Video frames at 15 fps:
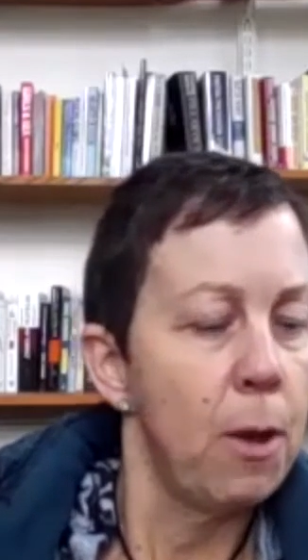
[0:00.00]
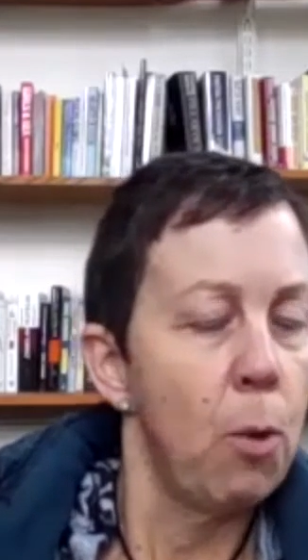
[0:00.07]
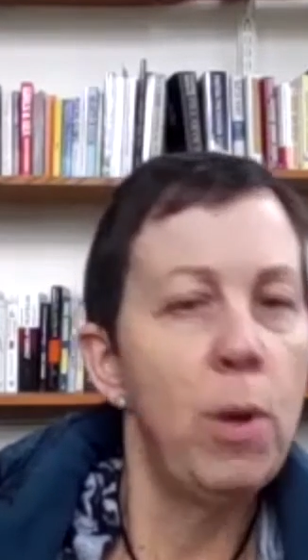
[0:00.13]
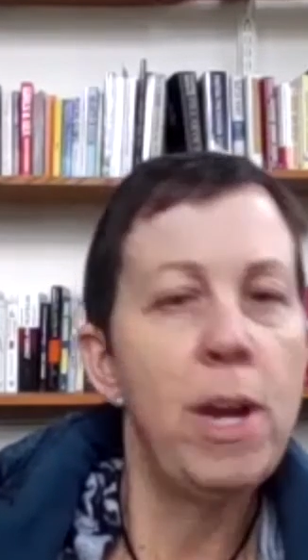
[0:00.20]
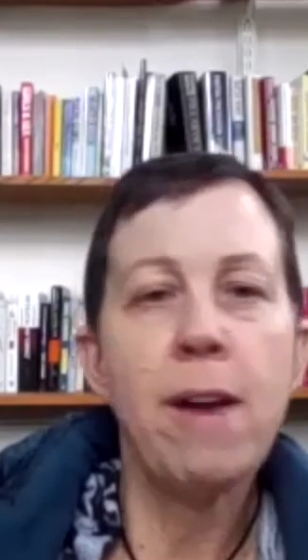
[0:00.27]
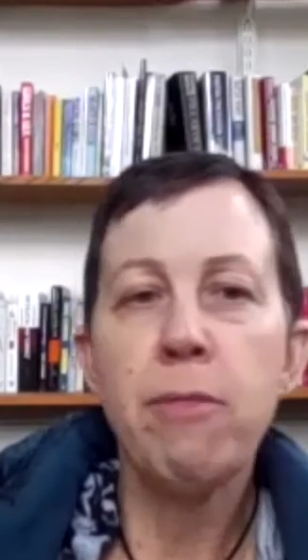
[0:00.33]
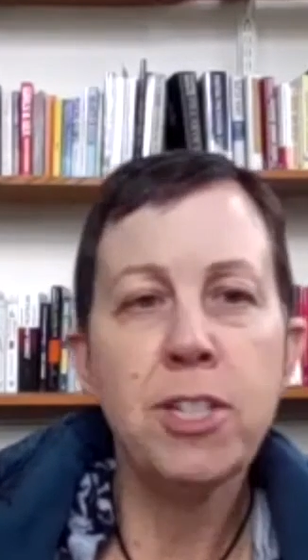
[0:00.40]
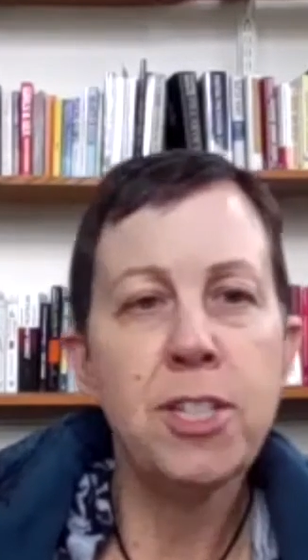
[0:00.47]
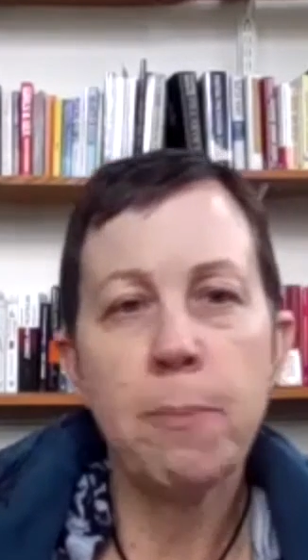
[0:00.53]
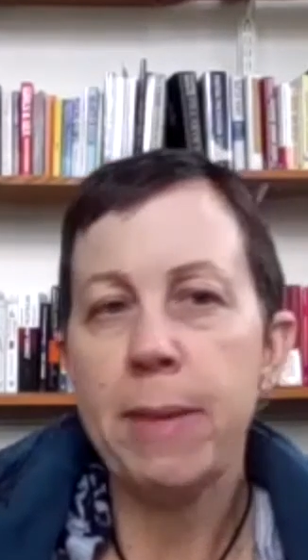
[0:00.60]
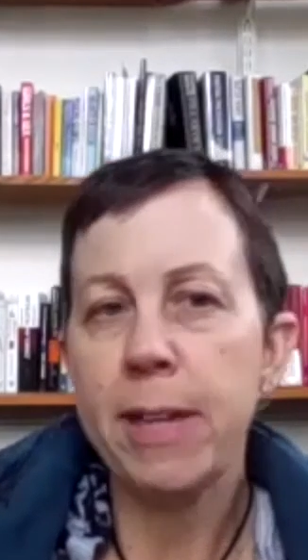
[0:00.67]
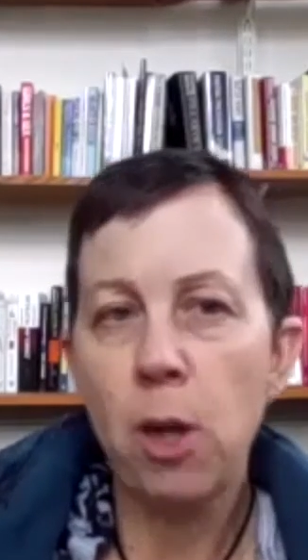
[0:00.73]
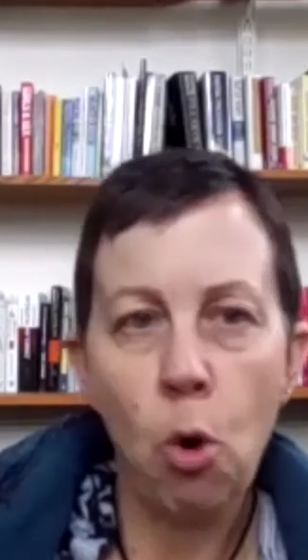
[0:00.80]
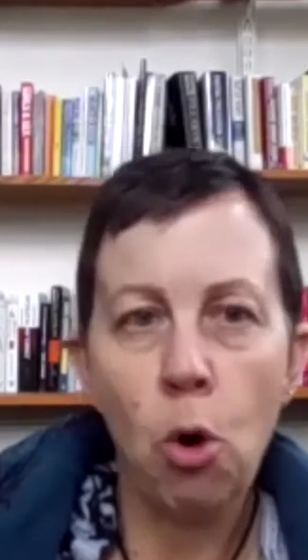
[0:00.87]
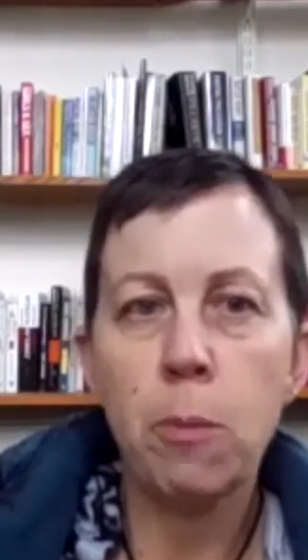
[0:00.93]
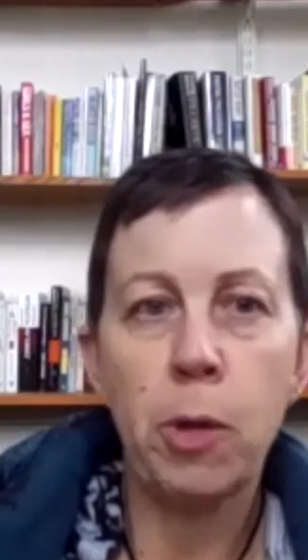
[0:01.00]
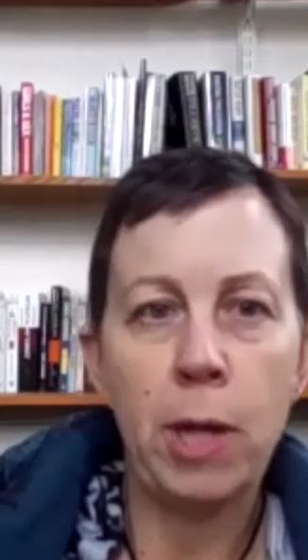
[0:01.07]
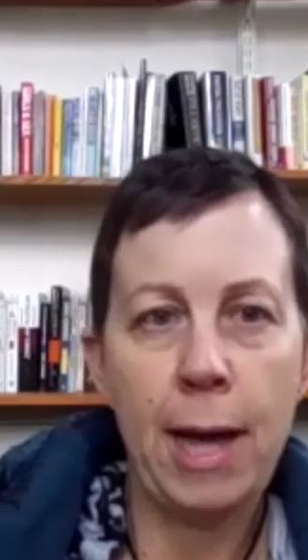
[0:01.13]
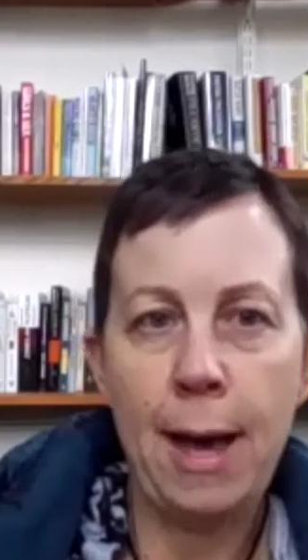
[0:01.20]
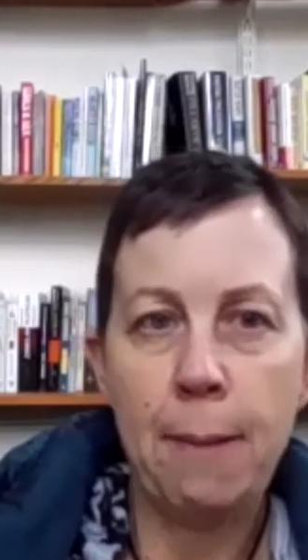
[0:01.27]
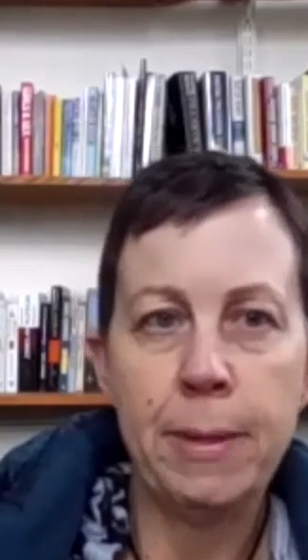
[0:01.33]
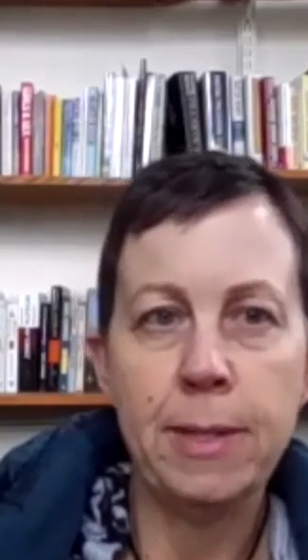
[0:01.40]
whenever something horrible
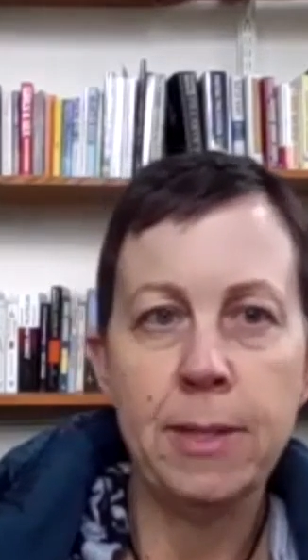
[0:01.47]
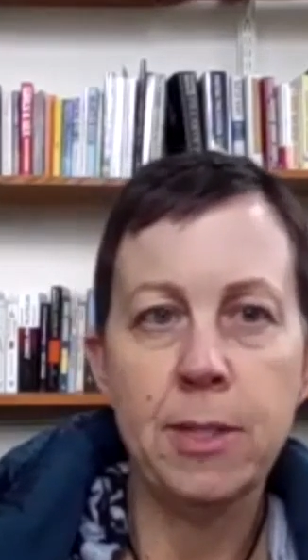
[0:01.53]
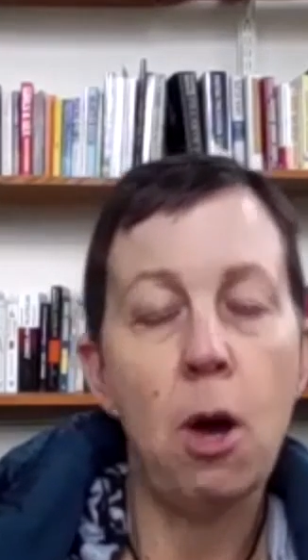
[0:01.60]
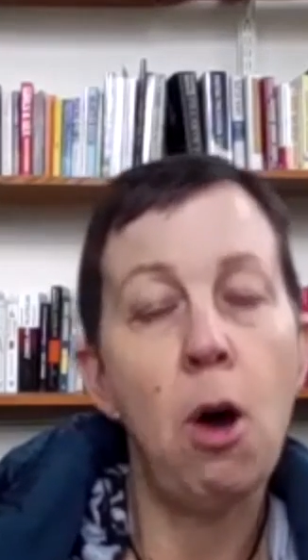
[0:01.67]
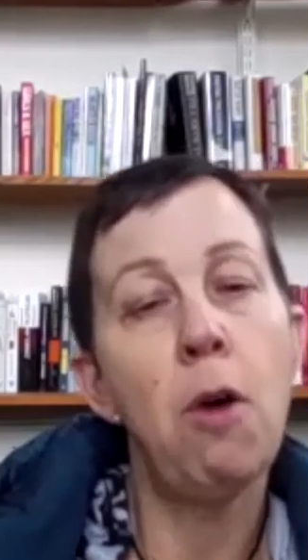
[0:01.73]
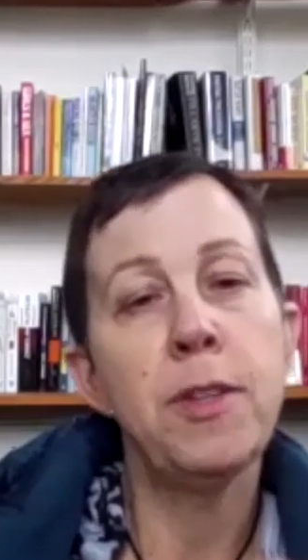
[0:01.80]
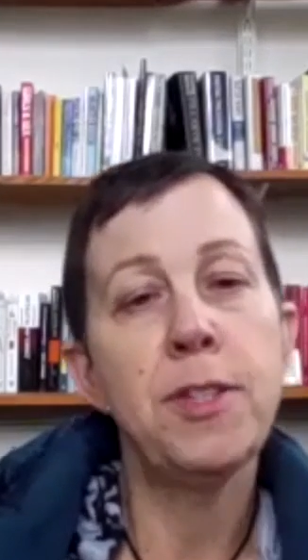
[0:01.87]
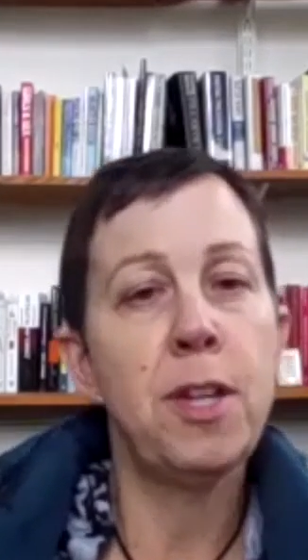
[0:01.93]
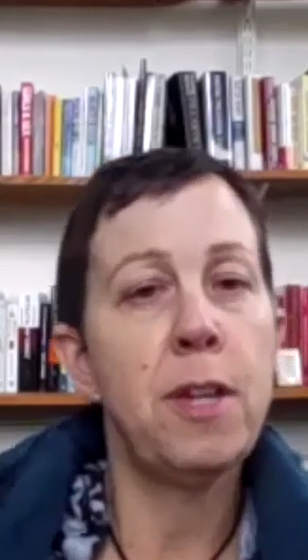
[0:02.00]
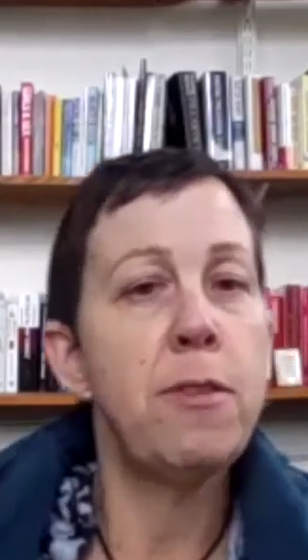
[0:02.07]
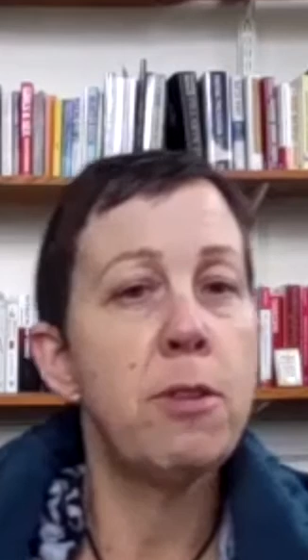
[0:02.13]
happens, all of a sudden